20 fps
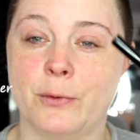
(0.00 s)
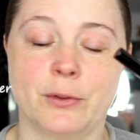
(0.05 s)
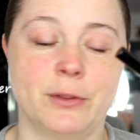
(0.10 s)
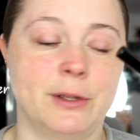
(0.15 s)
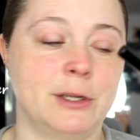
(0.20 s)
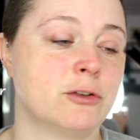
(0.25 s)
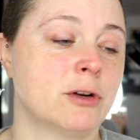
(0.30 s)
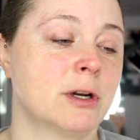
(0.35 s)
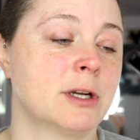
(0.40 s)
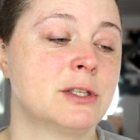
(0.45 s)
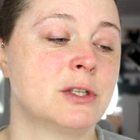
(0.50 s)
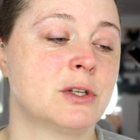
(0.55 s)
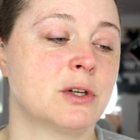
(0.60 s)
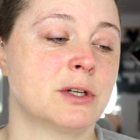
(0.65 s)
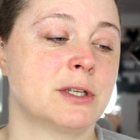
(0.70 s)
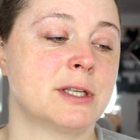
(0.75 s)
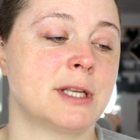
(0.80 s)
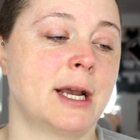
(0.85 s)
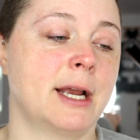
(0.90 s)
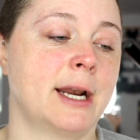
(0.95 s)
for the
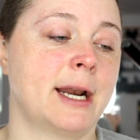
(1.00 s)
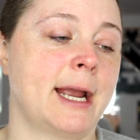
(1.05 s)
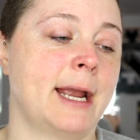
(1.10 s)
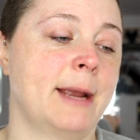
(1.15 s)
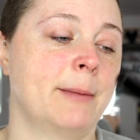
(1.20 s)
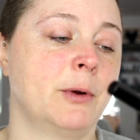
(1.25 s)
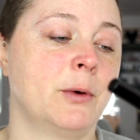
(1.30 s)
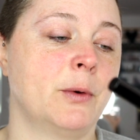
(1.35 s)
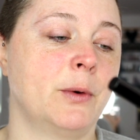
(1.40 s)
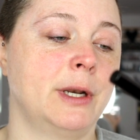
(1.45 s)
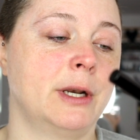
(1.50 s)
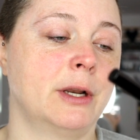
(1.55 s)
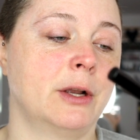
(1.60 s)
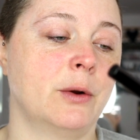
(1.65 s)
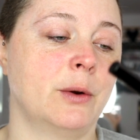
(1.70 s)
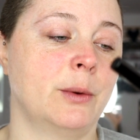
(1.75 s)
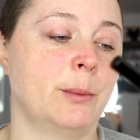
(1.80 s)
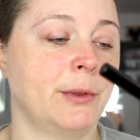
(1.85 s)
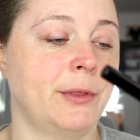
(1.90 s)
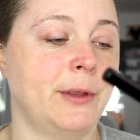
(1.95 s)
drugstore side, I am going to
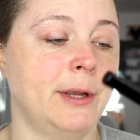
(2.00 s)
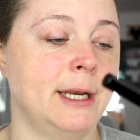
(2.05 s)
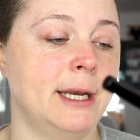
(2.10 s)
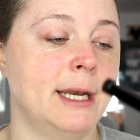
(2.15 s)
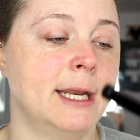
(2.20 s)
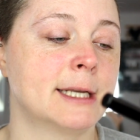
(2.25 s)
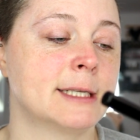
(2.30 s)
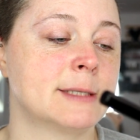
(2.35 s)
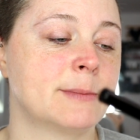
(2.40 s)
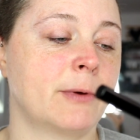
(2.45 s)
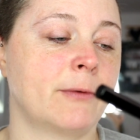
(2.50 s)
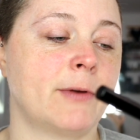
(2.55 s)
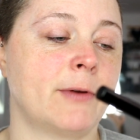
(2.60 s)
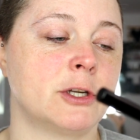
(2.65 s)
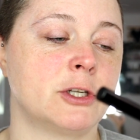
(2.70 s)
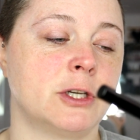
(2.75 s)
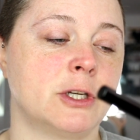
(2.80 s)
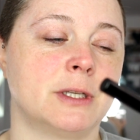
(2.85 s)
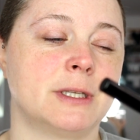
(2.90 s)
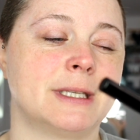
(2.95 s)
go in with the NYX
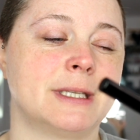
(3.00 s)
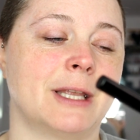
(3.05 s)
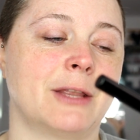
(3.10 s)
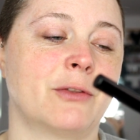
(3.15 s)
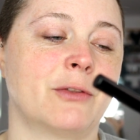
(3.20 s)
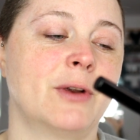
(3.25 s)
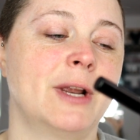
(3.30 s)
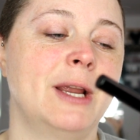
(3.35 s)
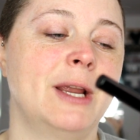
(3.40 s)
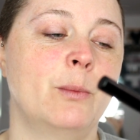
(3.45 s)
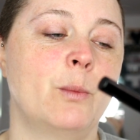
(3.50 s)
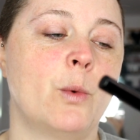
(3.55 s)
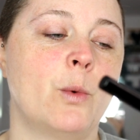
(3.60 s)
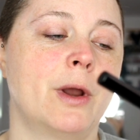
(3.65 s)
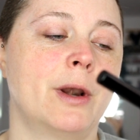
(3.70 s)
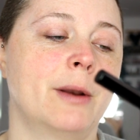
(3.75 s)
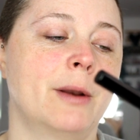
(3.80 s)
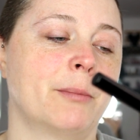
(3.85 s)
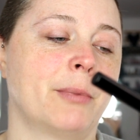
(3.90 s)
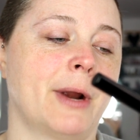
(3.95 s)
Professionals, the
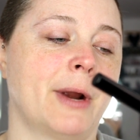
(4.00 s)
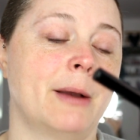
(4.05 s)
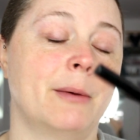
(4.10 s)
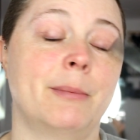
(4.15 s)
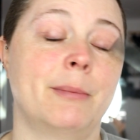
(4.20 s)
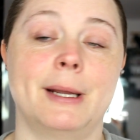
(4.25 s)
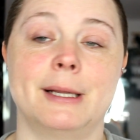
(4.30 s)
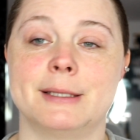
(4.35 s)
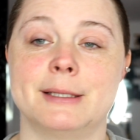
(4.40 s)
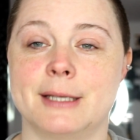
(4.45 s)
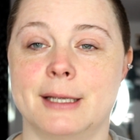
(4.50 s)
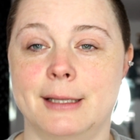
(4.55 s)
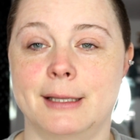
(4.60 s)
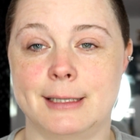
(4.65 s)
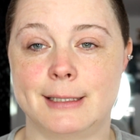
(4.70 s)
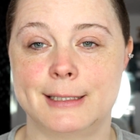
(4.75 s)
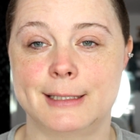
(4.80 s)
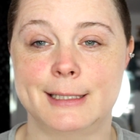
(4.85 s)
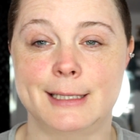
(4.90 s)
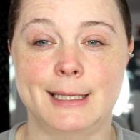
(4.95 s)
3-in-1 Brow Pencil,
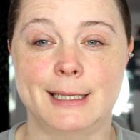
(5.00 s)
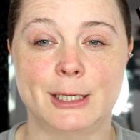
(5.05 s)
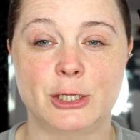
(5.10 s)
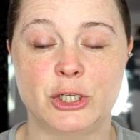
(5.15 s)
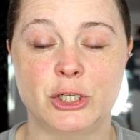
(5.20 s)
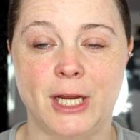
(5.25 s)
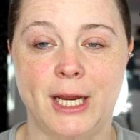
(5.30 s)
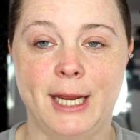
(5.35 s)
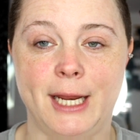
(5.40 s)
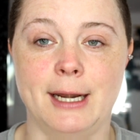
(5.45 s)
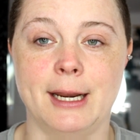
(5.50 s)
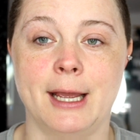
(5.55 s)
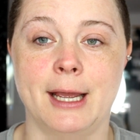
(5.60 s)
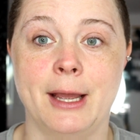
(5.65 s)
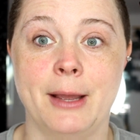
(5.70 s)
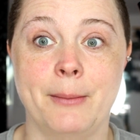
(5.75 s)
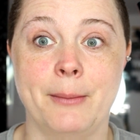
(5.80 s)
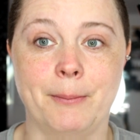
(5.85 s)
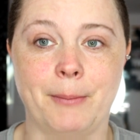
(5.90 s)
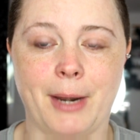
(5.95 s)
and this is in the shade
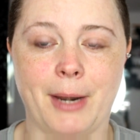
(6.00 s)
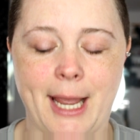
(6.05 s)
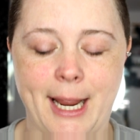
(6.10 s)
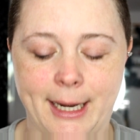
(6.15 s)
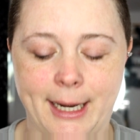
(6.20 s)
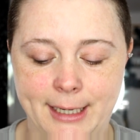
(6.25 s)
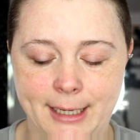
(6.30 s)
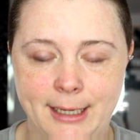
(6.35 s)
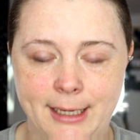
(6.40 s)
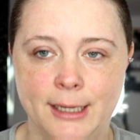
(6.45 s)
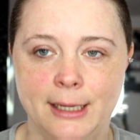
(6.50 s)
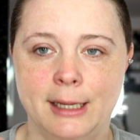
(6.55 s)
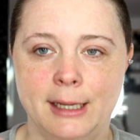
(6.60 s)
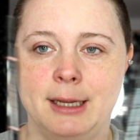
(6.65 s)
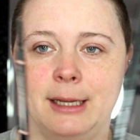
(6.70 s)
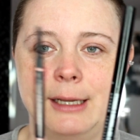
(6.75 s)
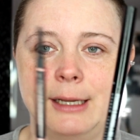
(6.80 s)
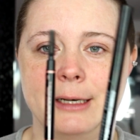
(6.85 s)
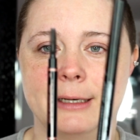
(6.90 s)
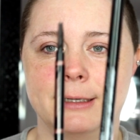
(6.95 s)
Black.
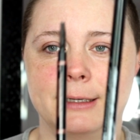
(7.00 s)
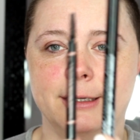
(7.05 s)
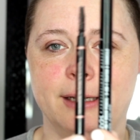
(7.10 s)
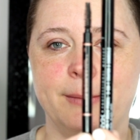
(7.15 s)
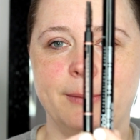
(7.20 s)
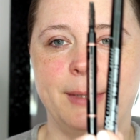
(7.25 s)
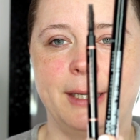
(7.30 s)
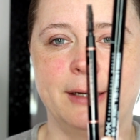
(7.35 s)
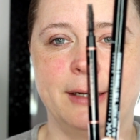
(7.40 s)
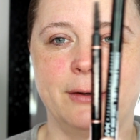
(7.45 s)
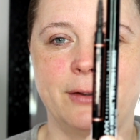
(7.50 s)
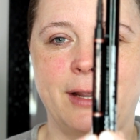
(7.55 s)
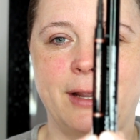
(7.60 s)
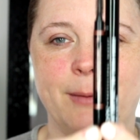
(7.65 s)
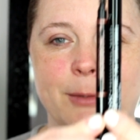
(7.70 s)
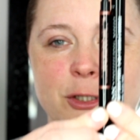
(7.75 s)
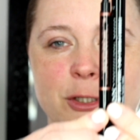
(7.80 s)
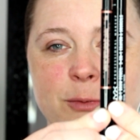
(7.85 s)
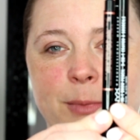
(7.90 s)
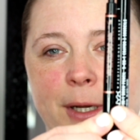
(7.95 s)
I mean, look
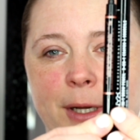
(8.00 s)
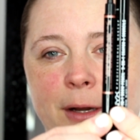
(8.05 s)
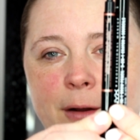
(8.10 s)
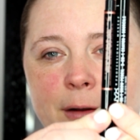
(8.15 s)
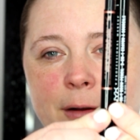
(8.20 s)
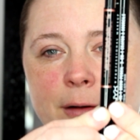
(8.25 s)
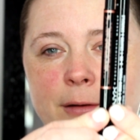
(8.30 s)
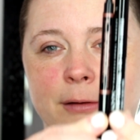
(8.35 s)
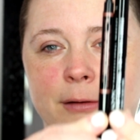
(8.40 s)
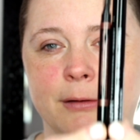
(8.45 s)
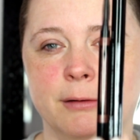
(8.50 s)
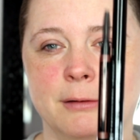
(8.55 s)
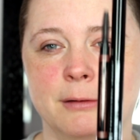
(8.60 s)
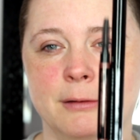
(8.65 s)
how much bigger